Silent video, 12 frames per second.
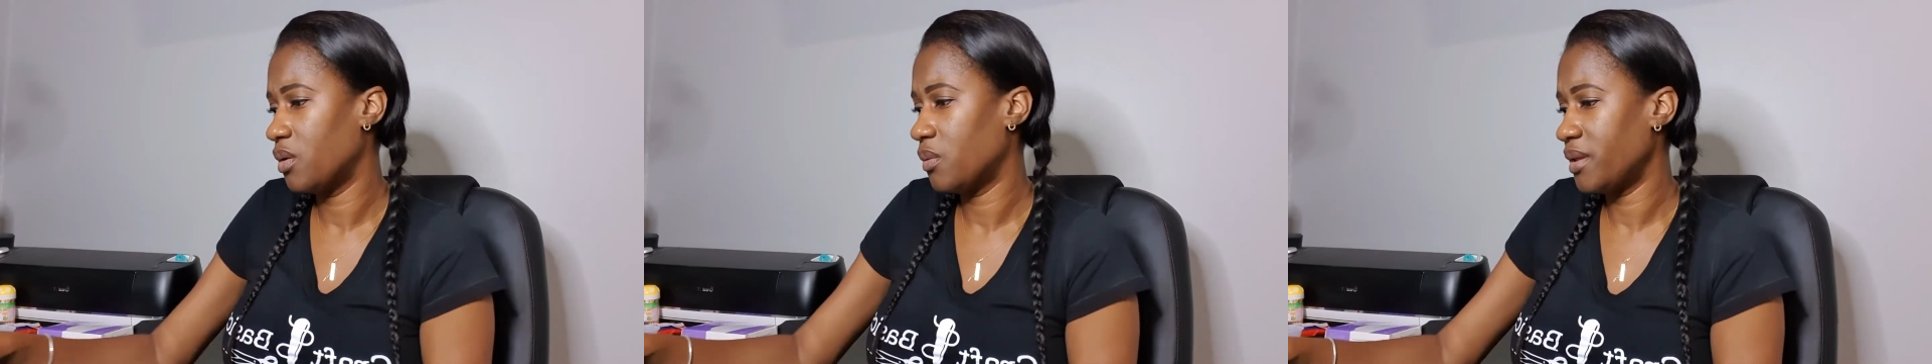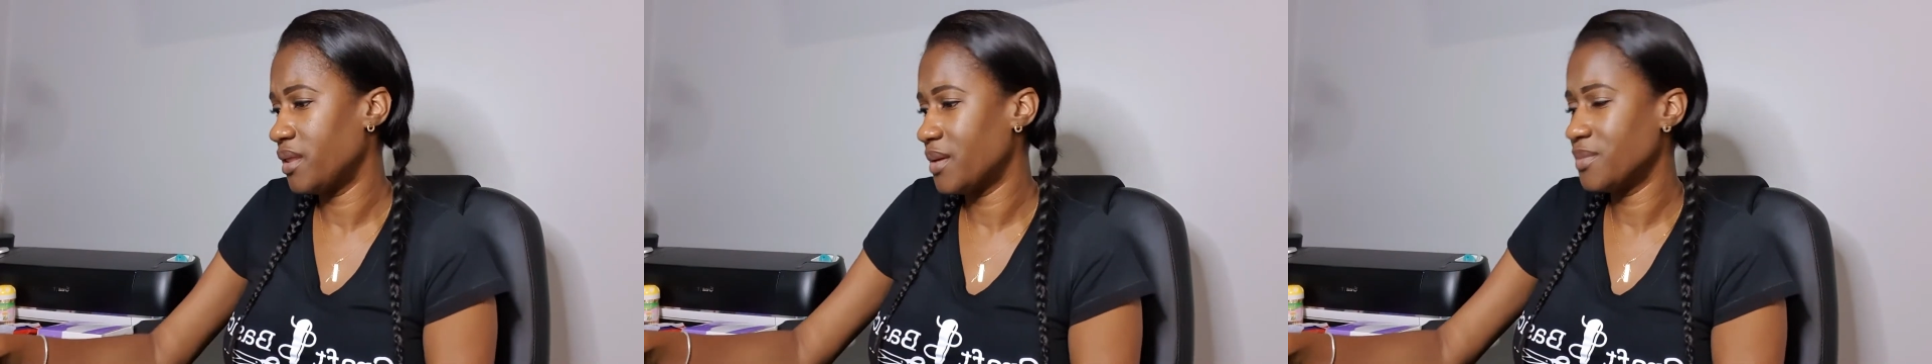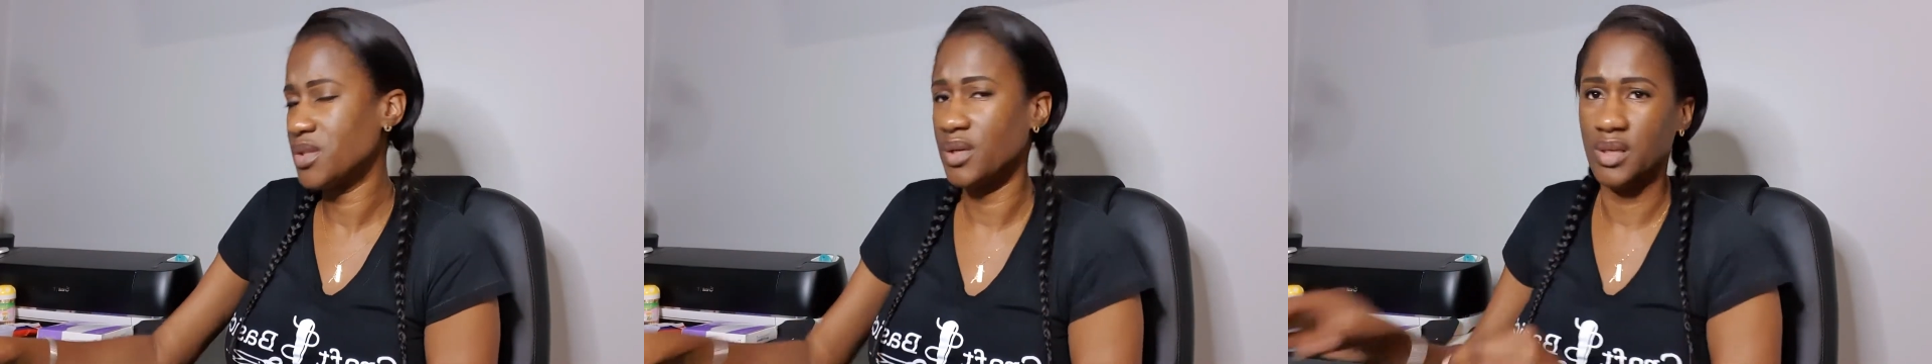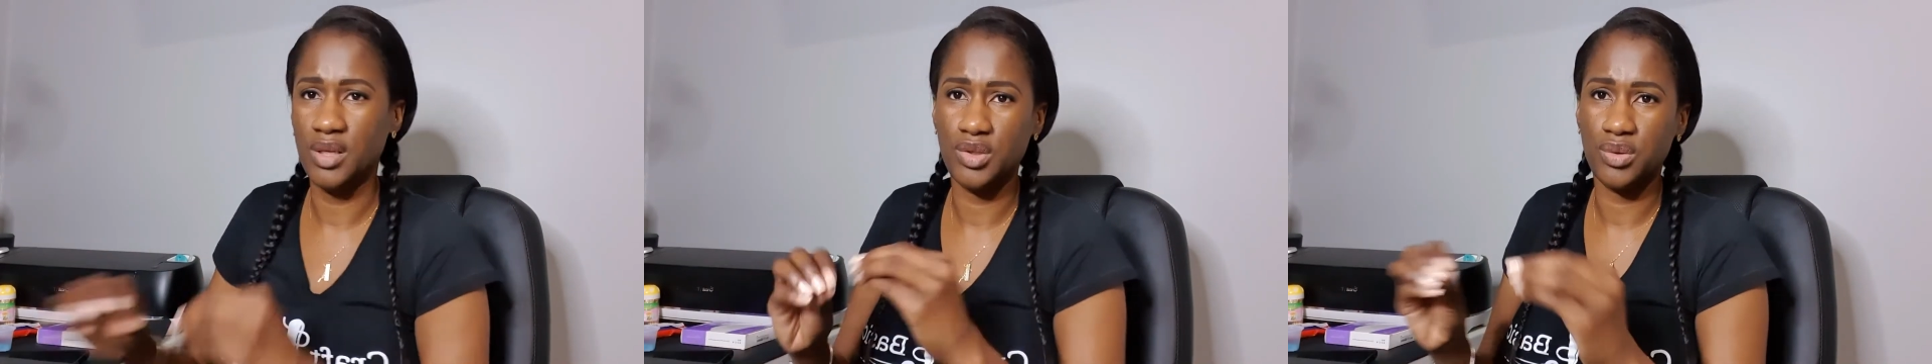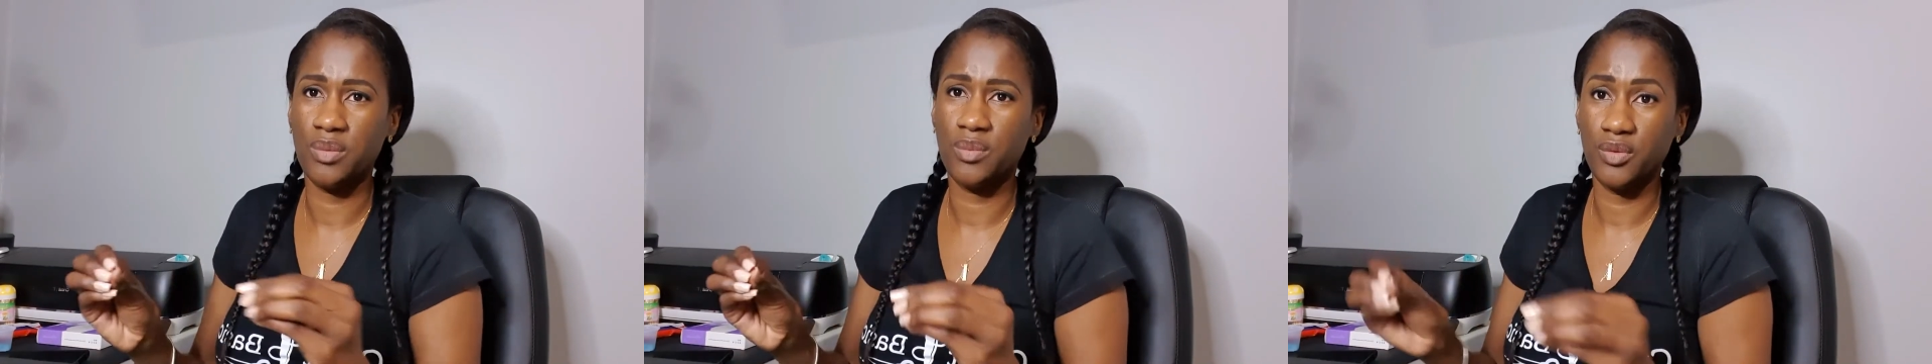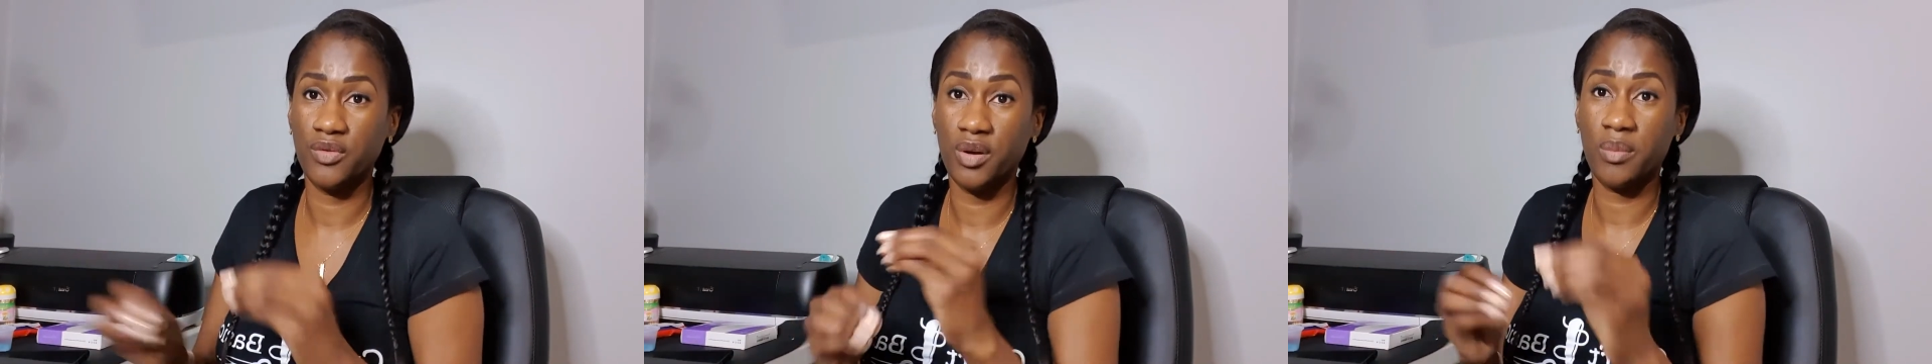with them, so you need to
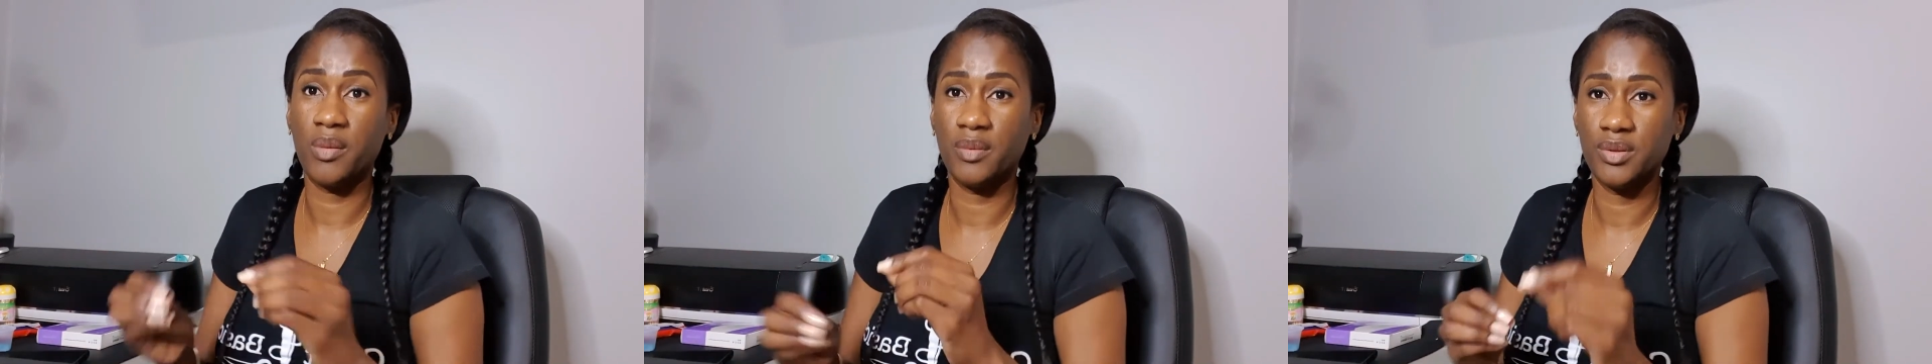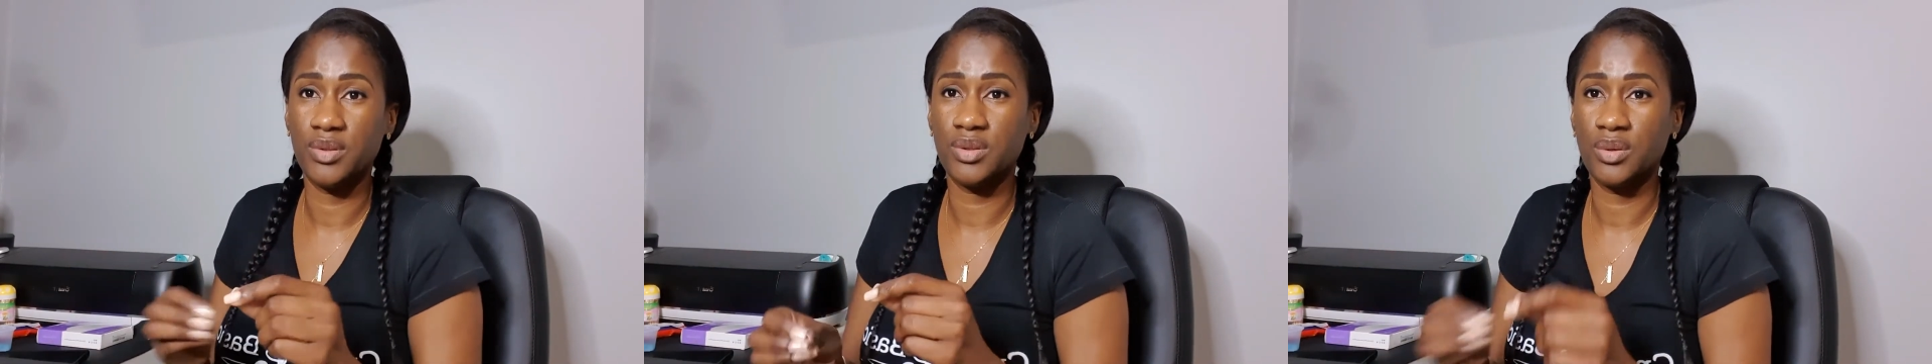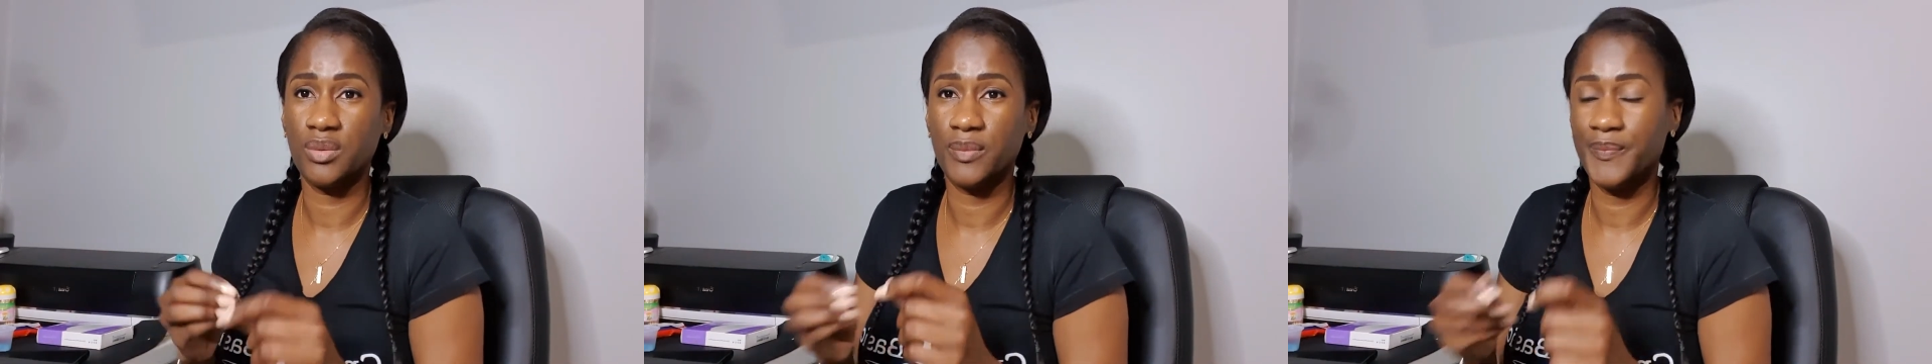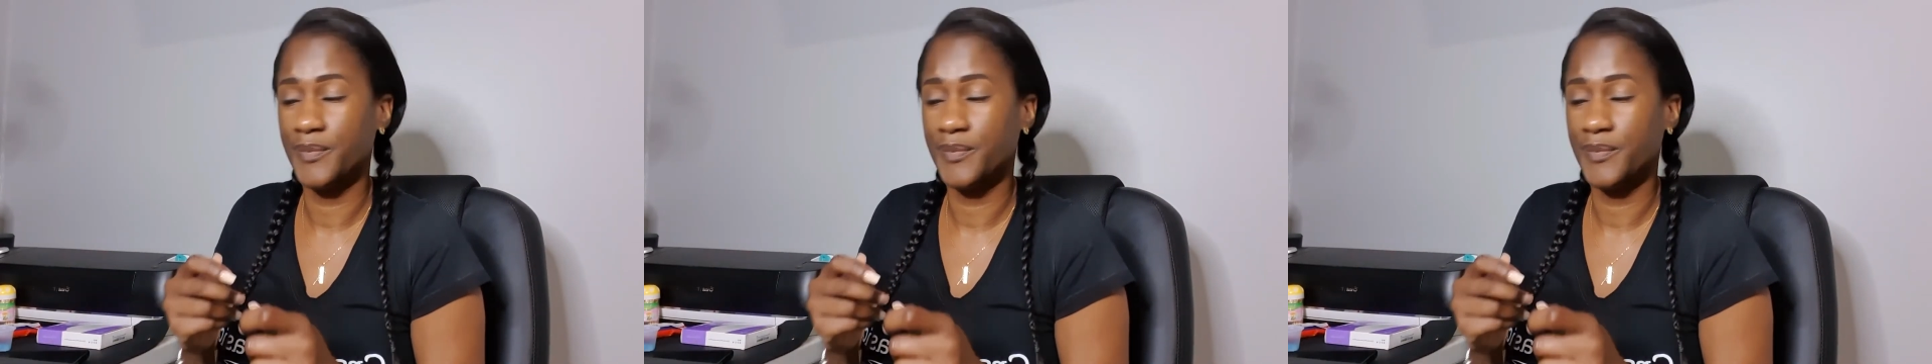remove your bubbles so